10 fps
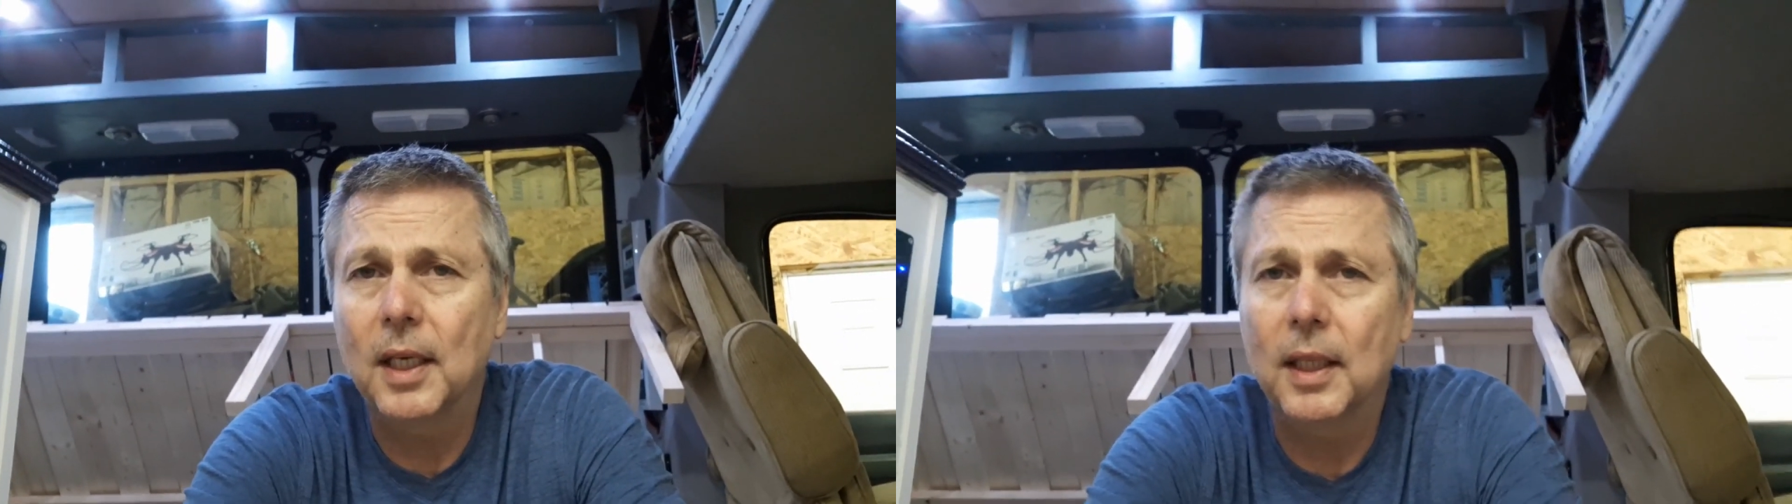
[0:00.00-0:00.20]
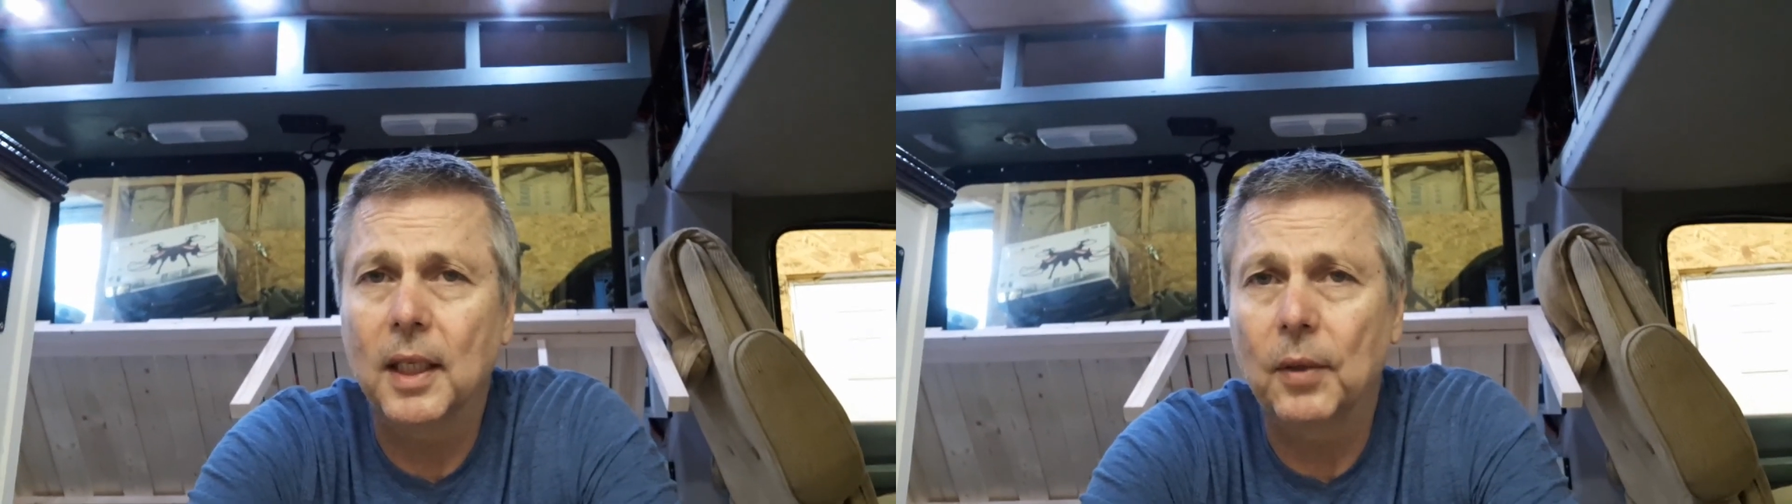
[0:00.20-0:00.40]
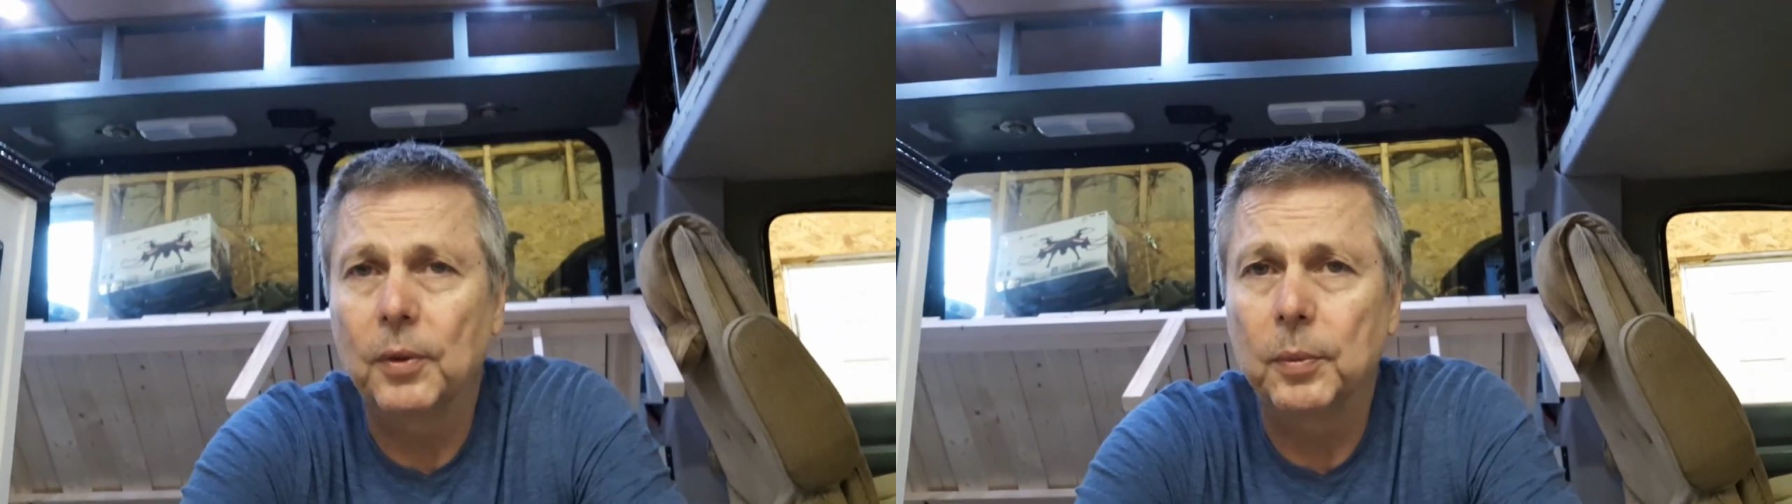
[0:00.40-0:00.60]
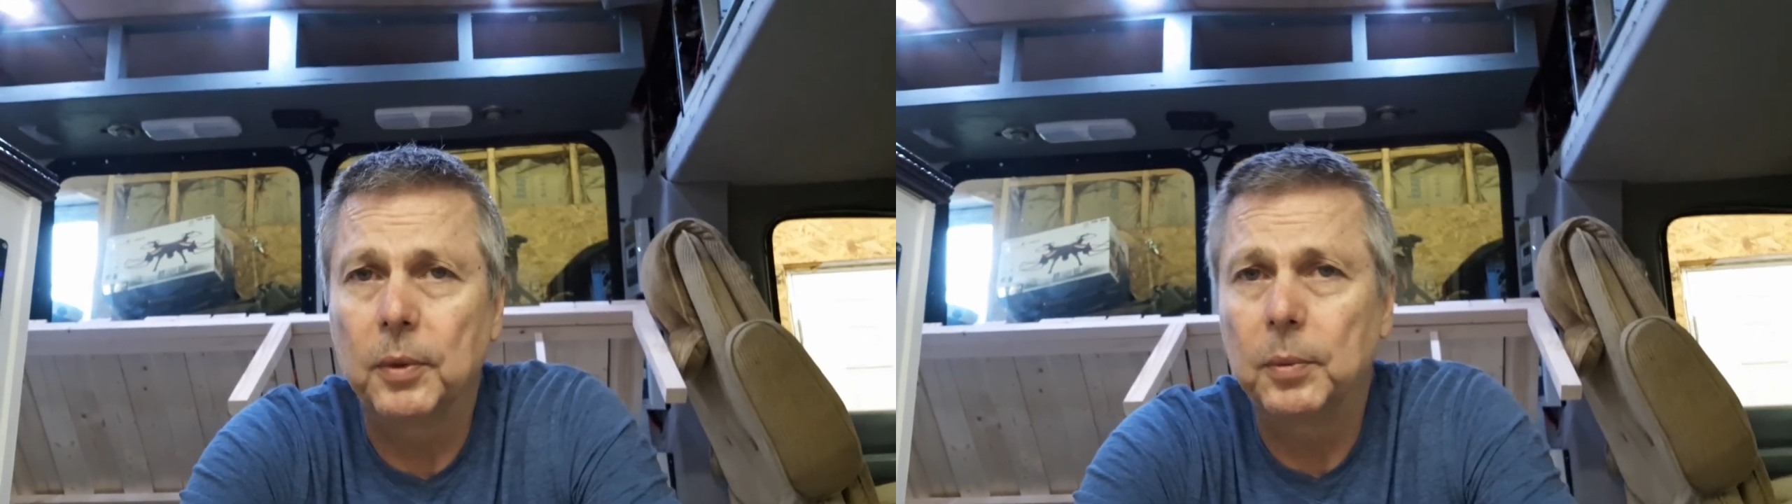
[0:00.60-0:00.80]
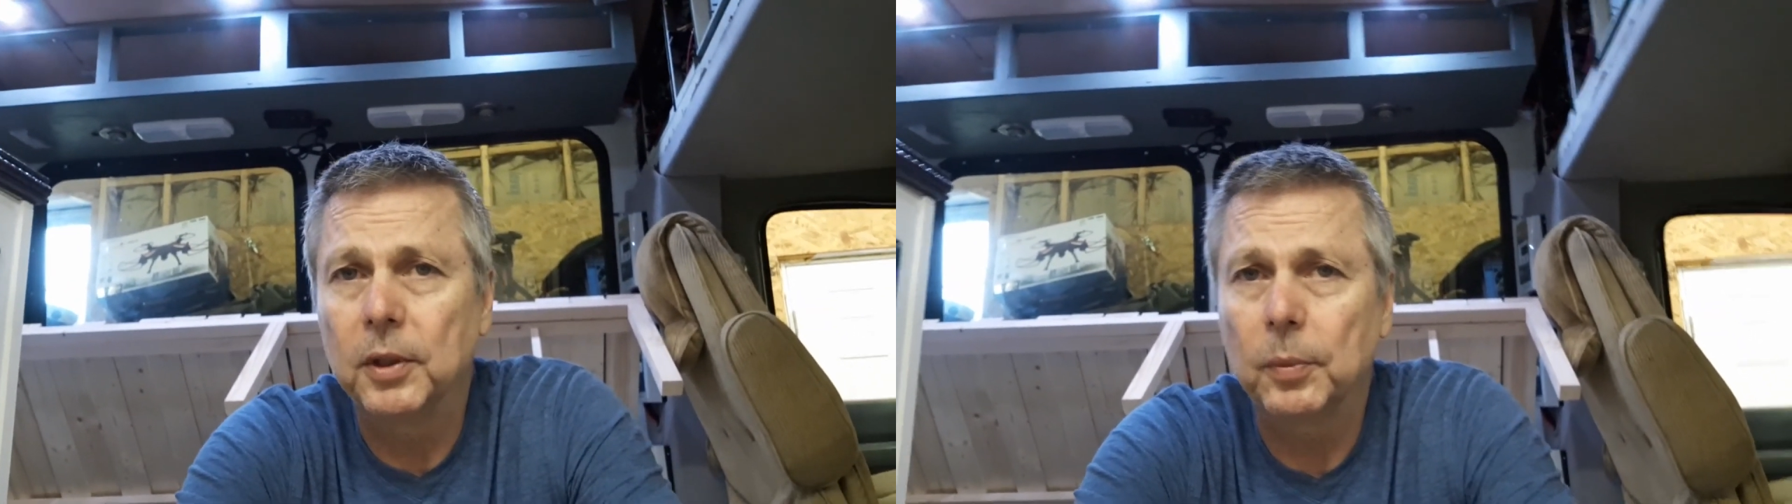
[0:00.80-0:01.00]
I think I want to
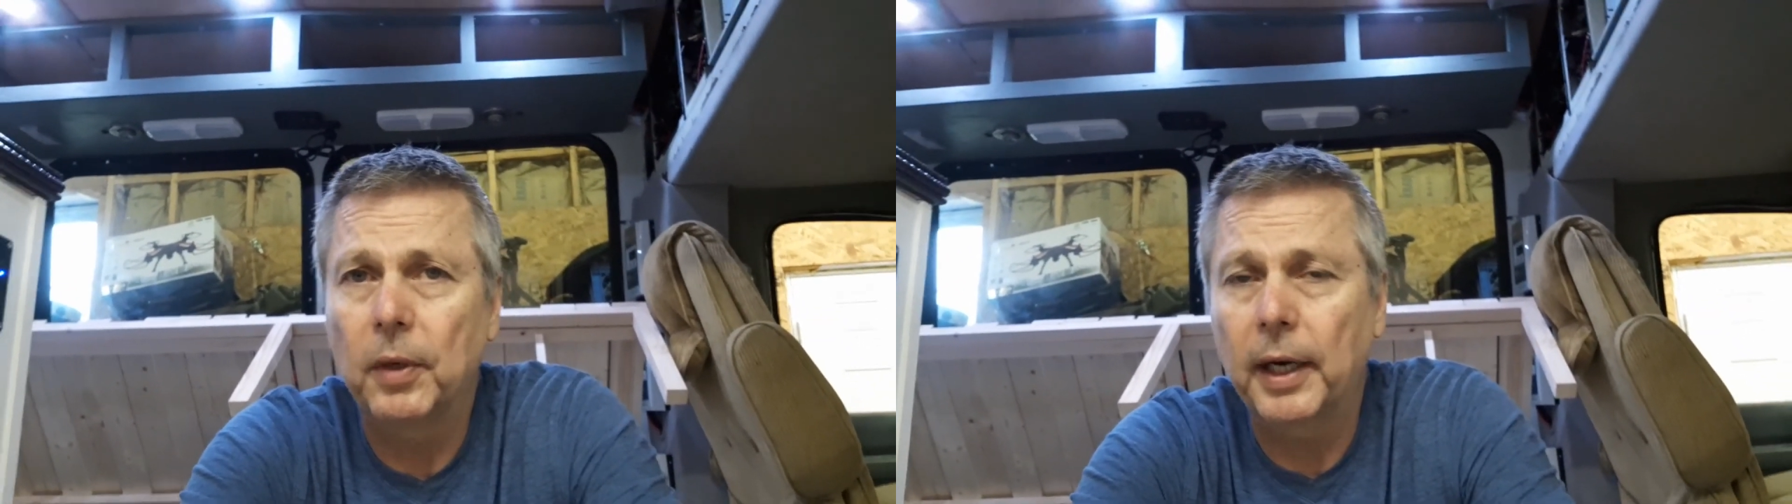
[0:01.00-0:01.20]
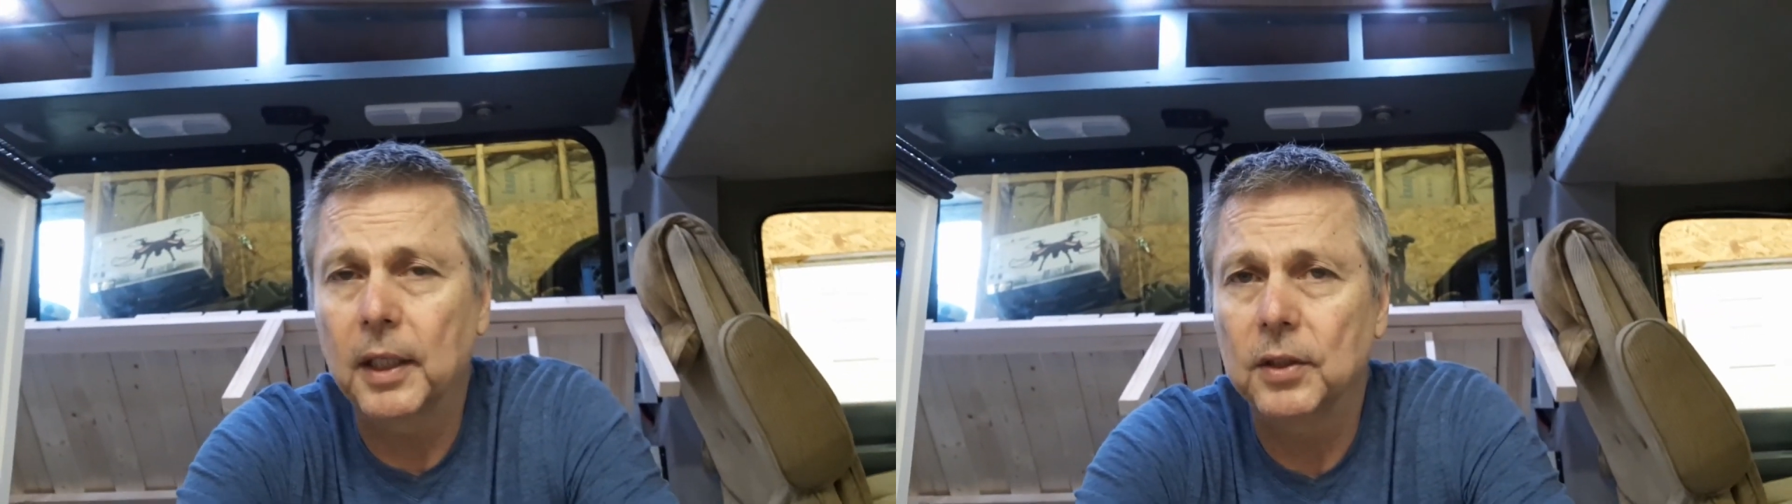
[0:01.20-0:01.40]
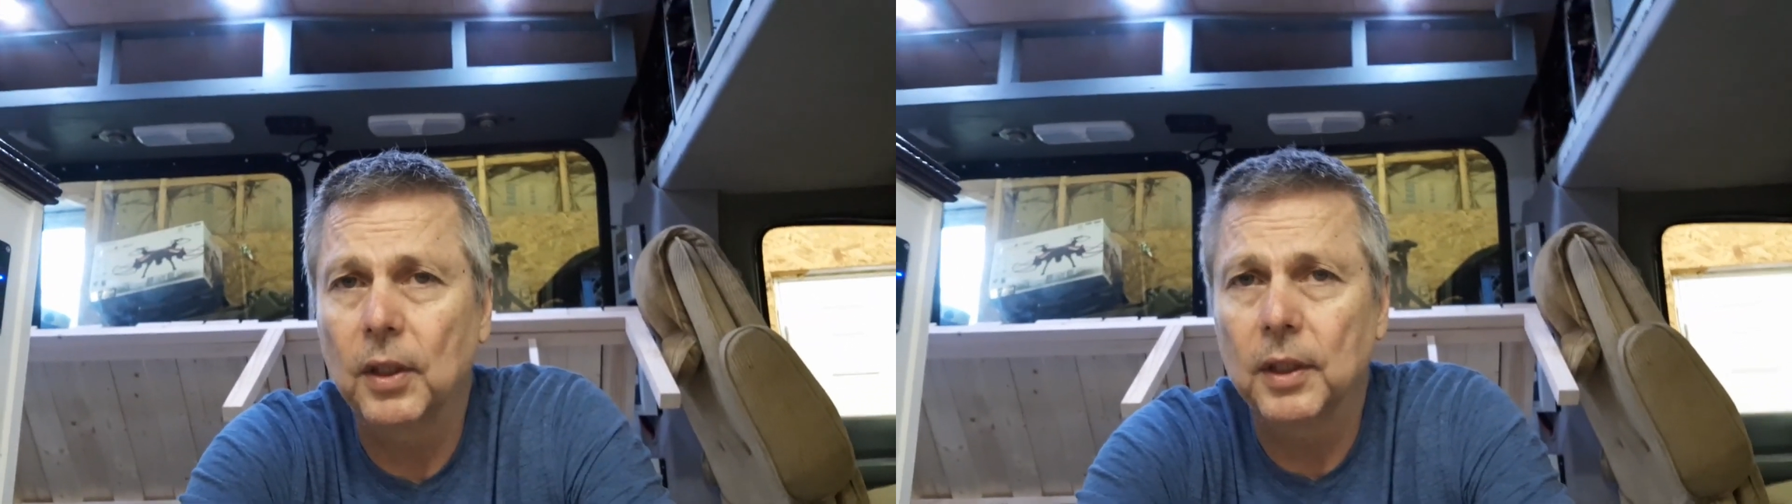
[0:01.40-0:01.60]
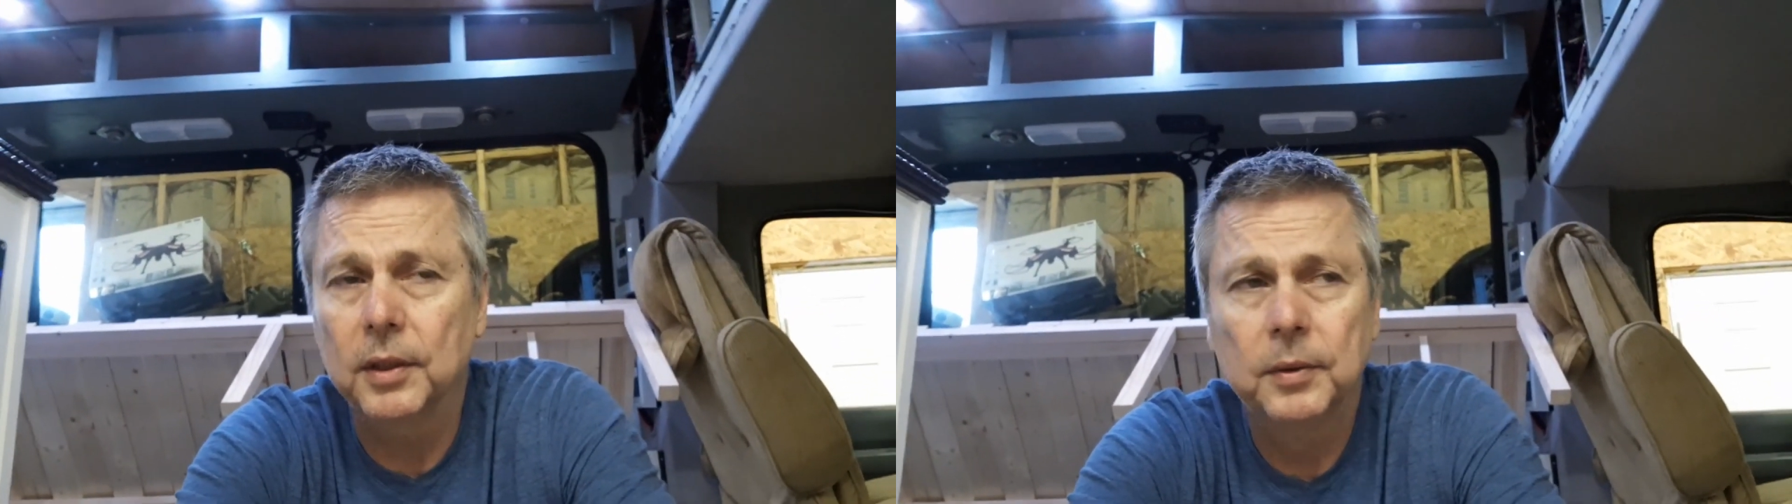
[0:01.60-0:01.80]
put the brackets on it